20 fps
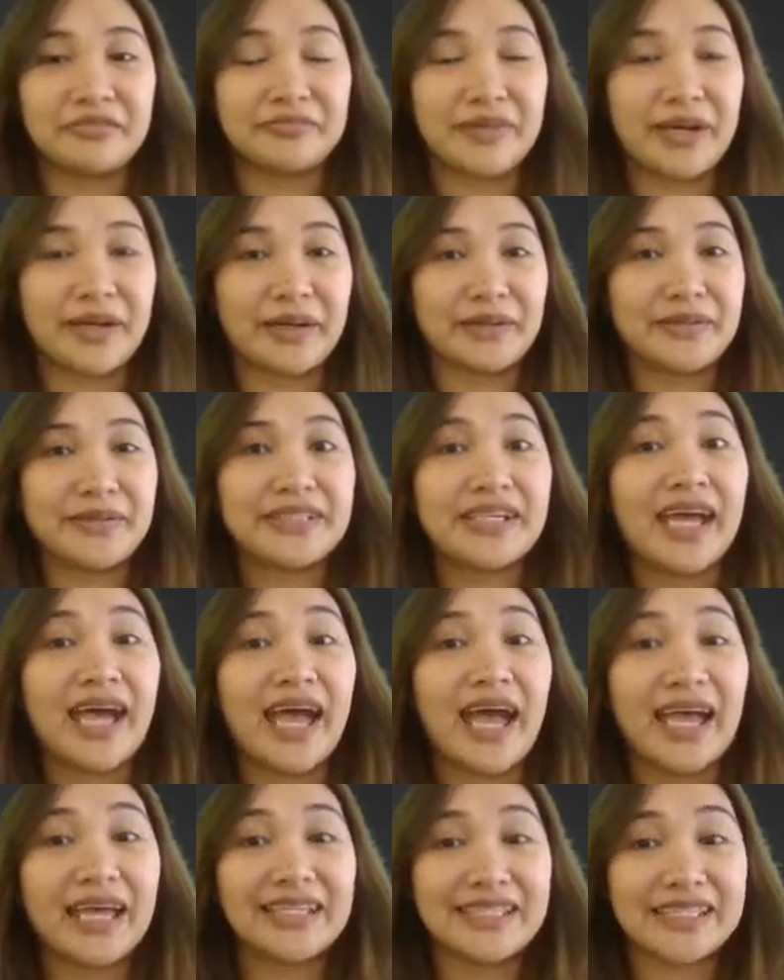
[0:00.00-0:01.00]
about
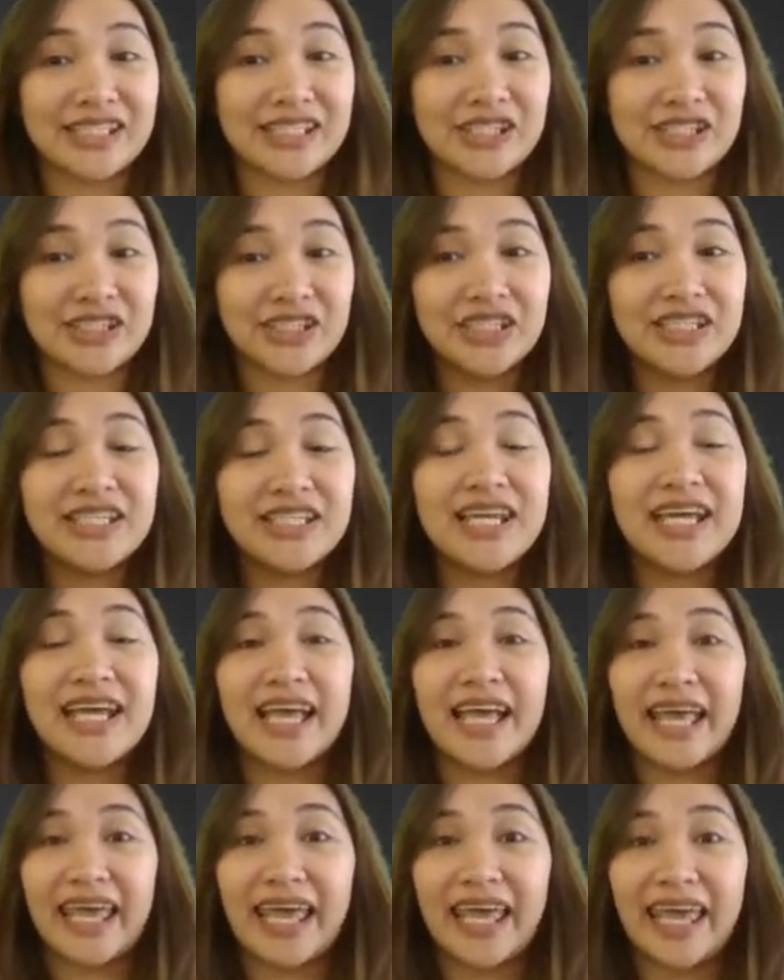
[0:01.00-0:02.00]
addition
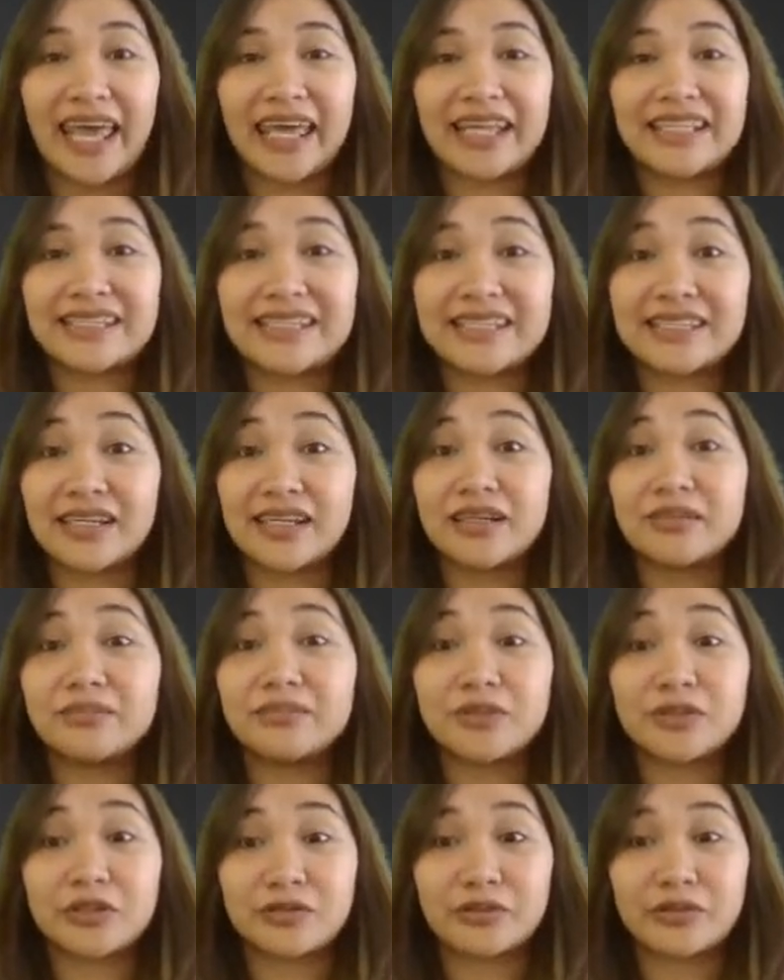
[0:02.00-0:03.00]
and
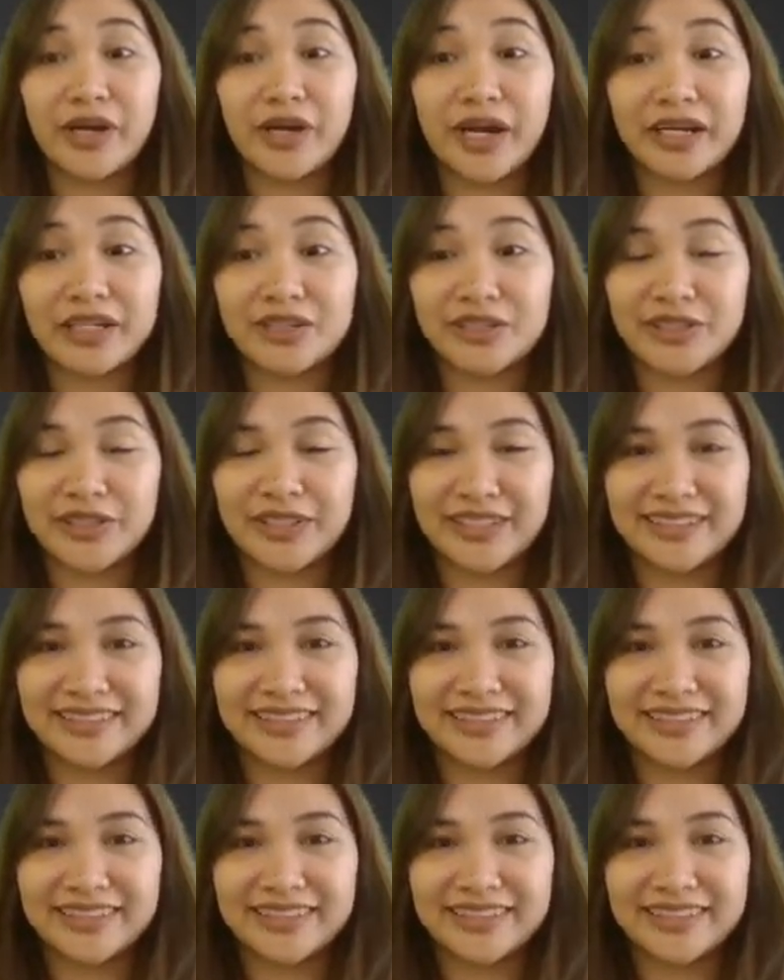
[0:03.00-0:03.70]
subtraction.